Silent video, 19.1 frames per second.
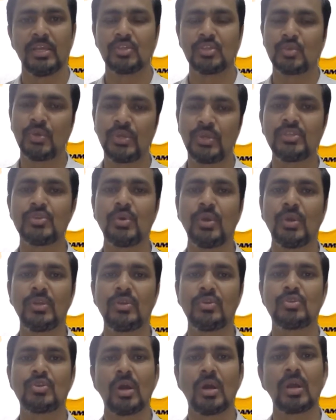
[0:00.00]
So he's going
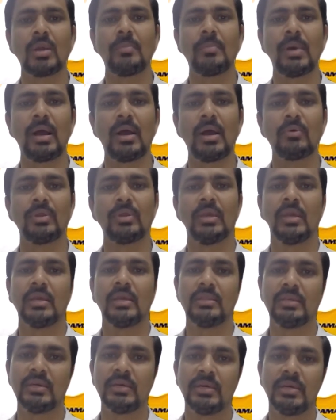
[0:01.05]
to talk about
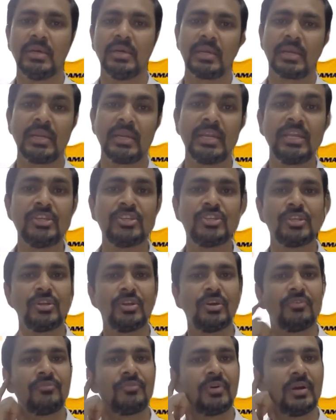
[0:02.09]
the
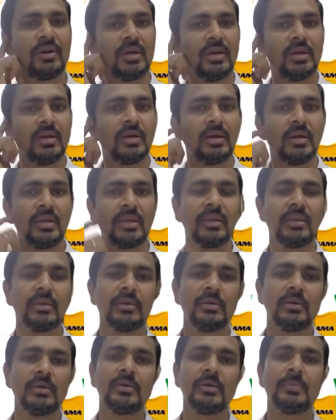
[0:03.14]
condition of a
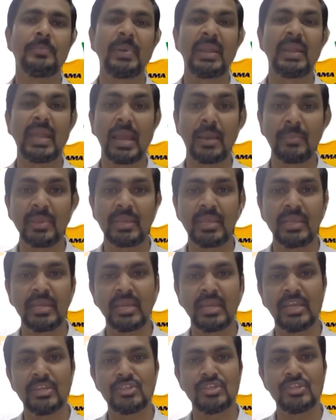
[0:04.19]
pandemic in
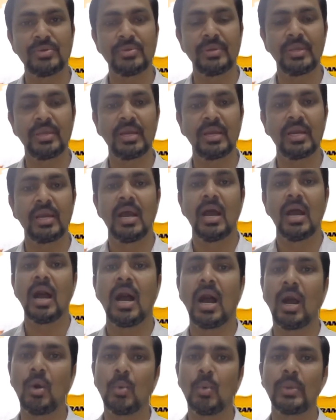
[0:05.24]
Nigeria,
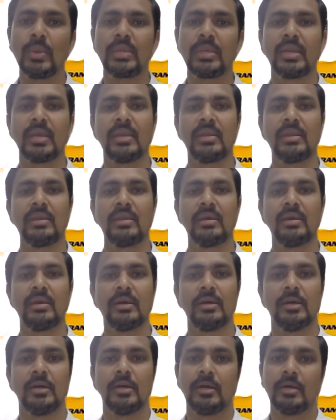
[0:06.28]
how we can
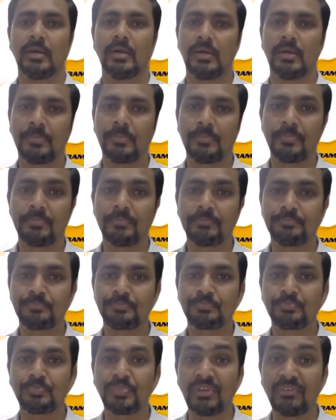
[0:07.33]

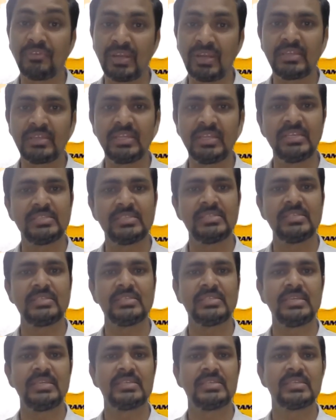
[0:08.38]
prevent these
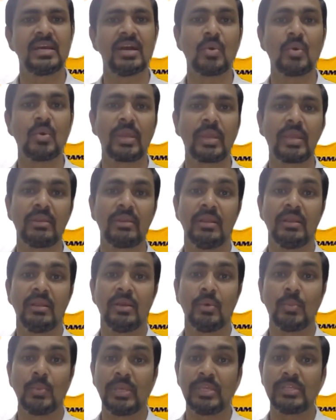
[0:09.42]
disease, how can
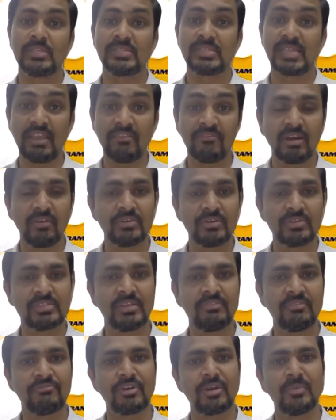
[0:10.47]
we save
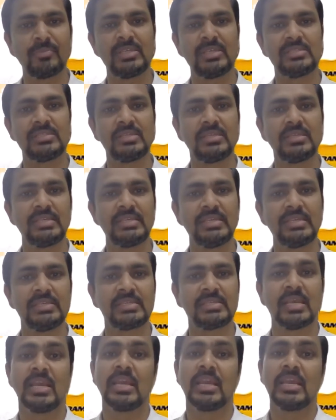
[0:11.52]
ourselves from this
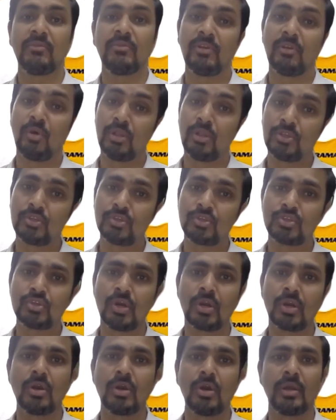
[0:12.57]
disease. He will also
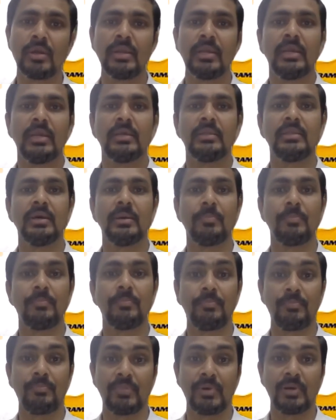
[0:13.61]
talk on the
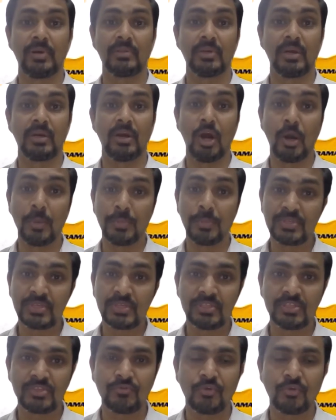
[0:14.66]

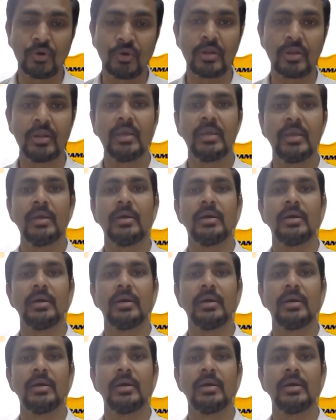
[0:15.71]
options for